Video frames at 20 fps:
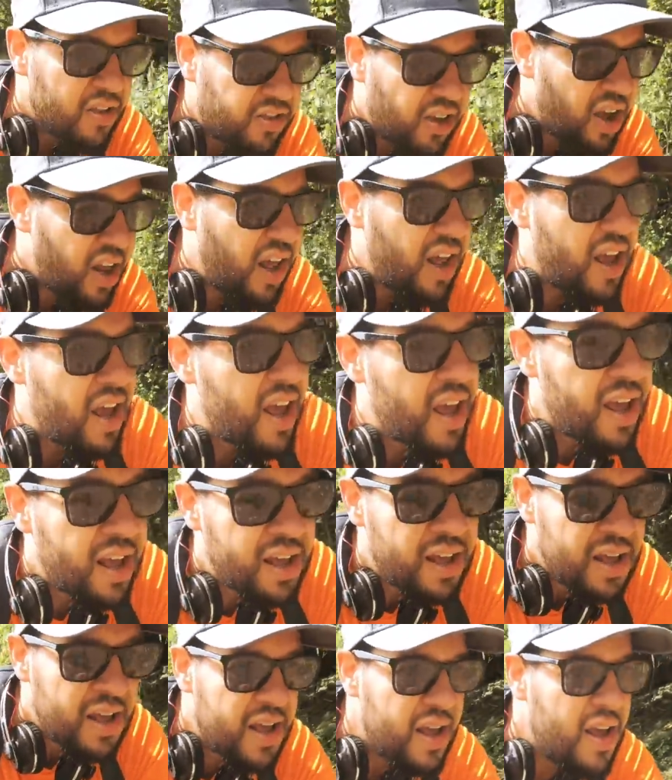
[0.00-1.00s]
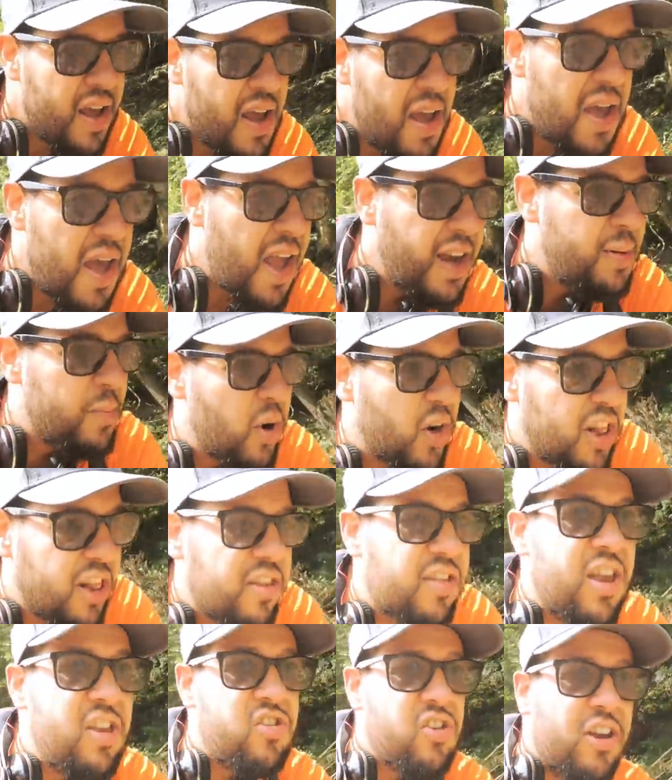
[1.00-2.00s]
So that
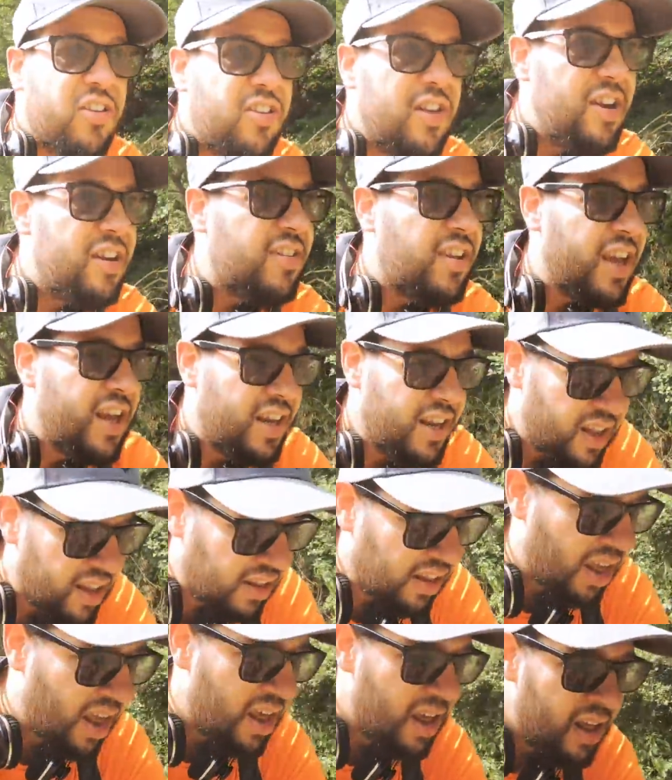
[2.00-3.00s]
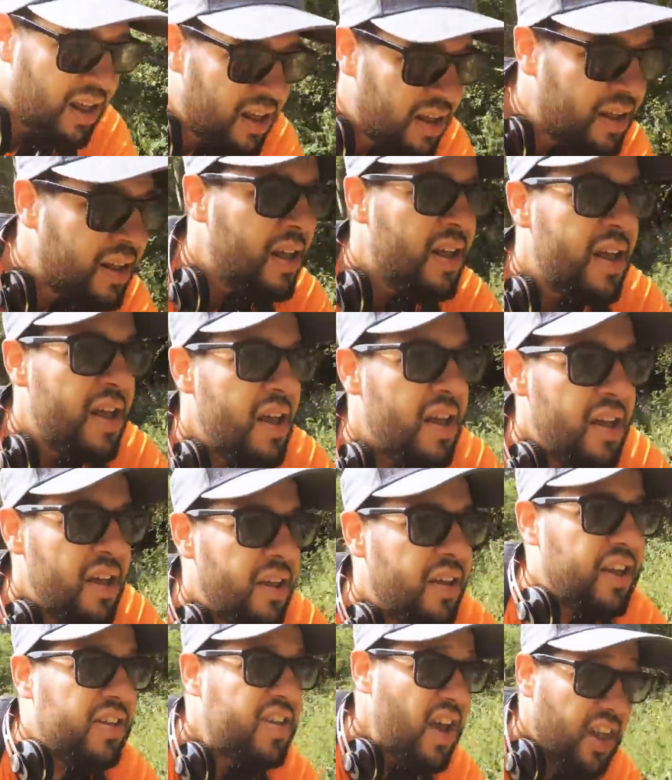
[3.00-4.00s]
anybody that's interested in seeing
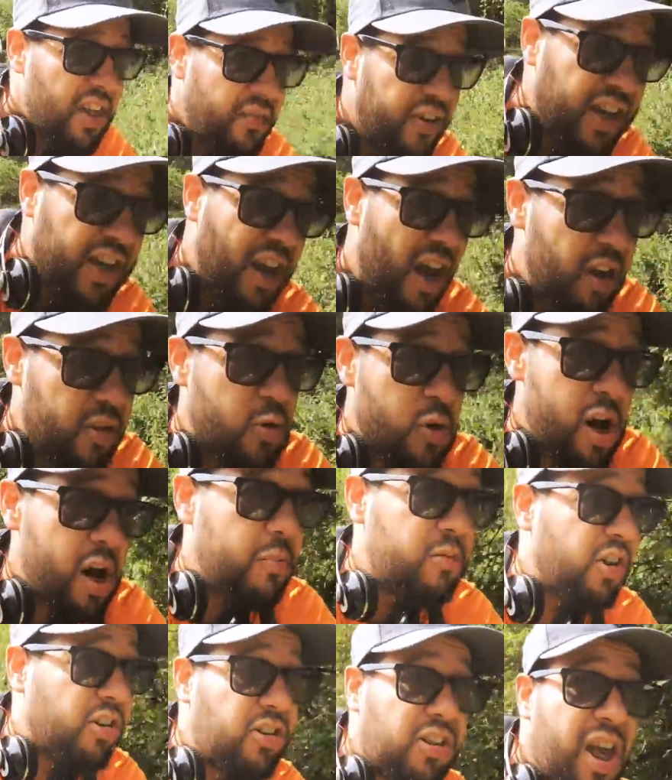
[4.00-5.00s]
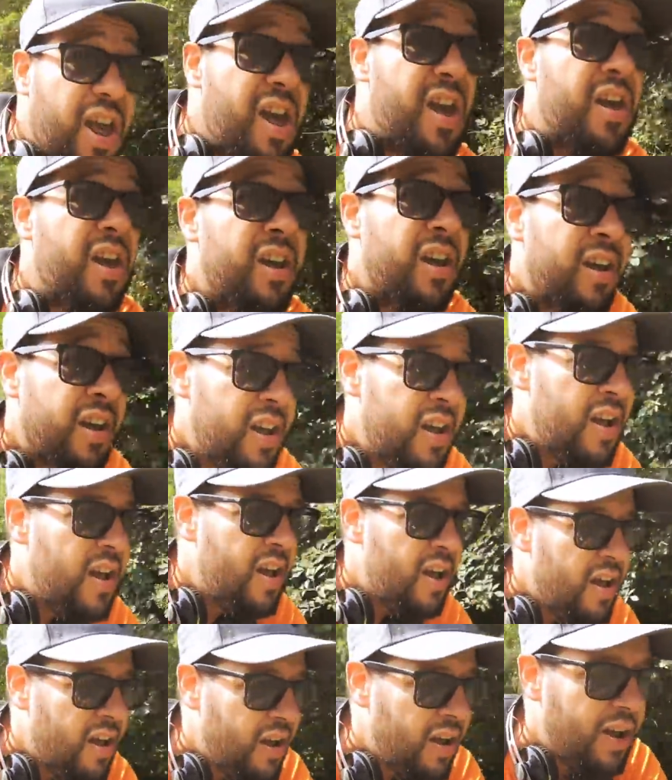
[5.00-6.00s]
these other videos where I'm just
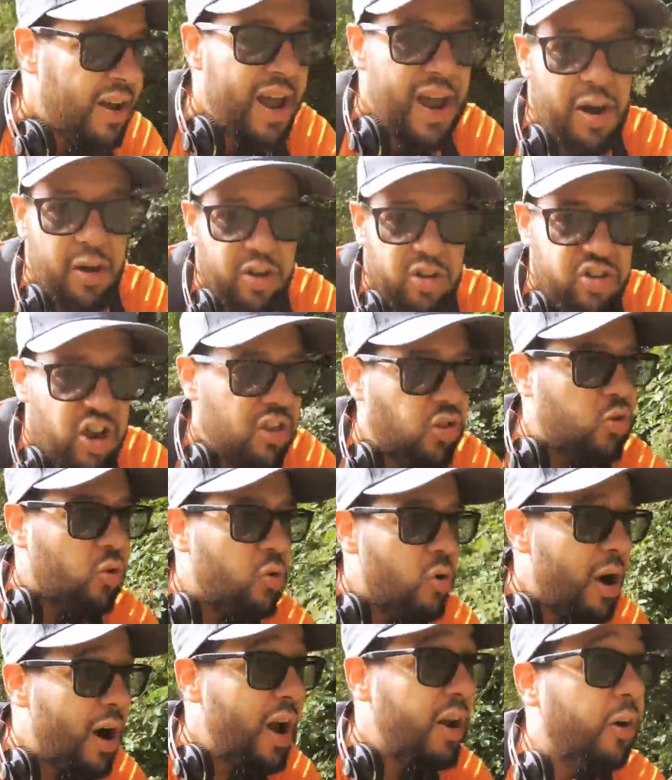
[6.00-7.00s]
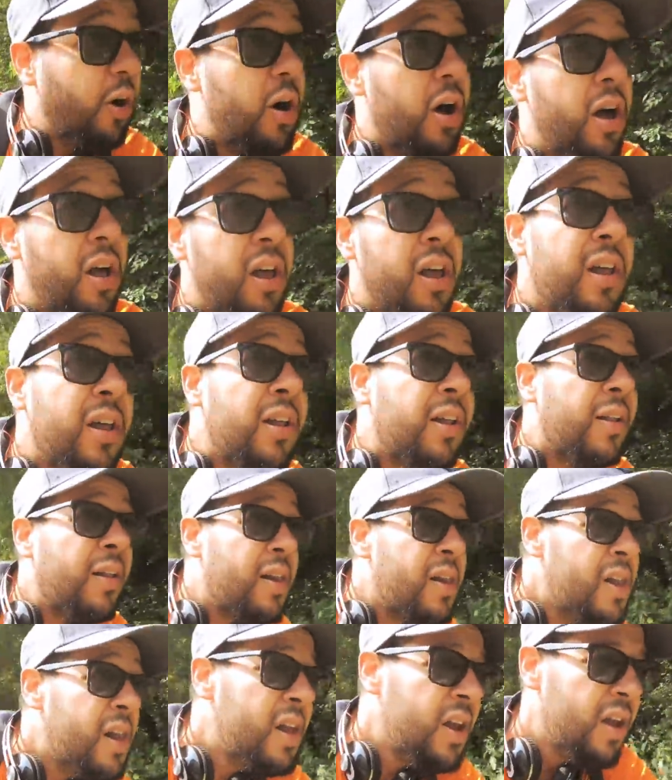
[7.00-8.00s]
out on a gentle ride or
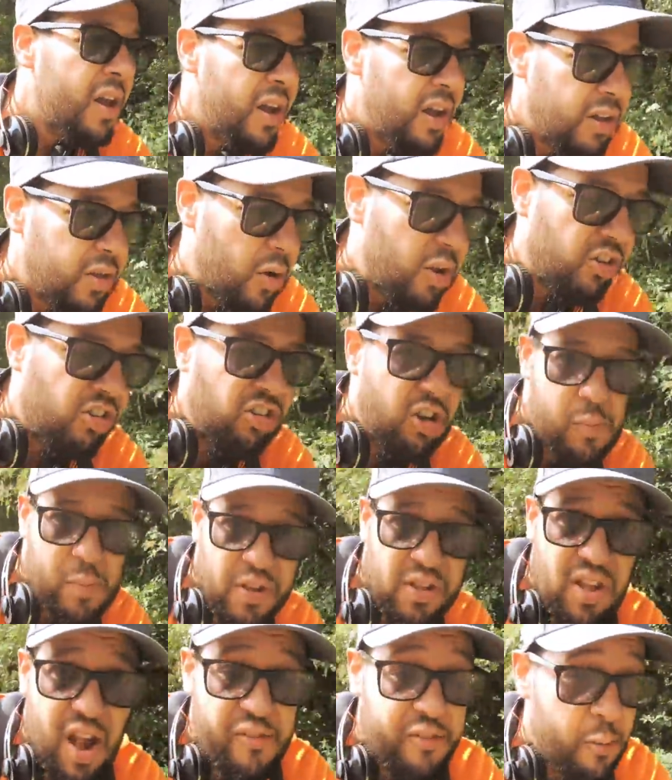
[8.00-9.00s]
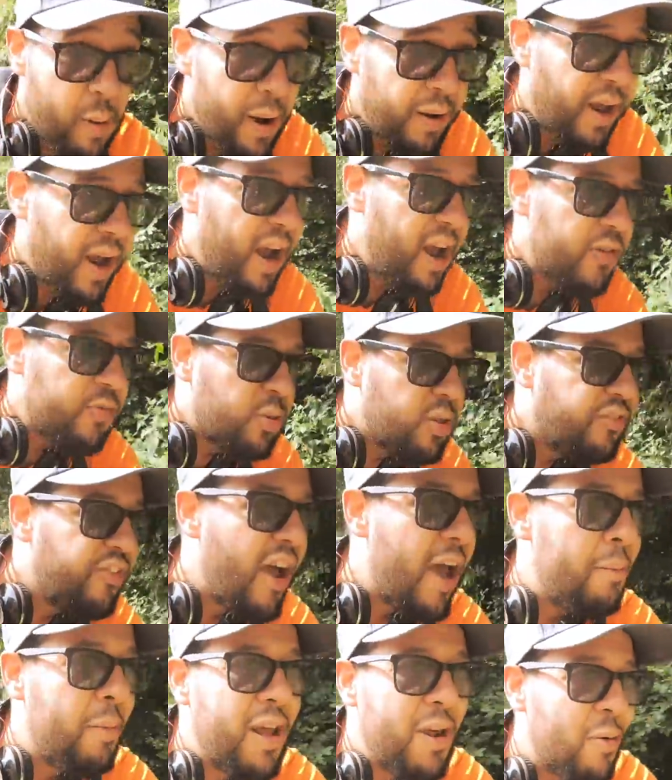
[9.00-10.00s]
doing stupid stuff around the house with the
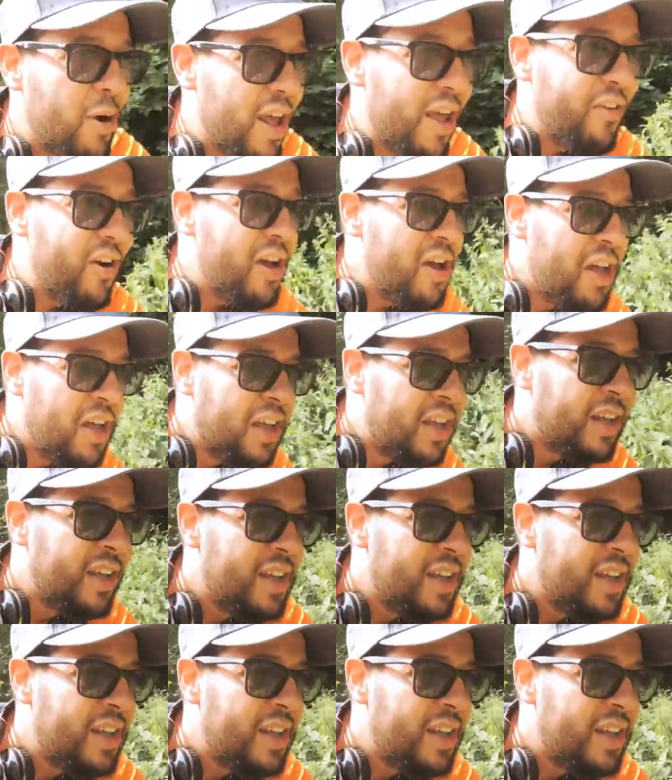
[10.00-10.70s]
family or whatever,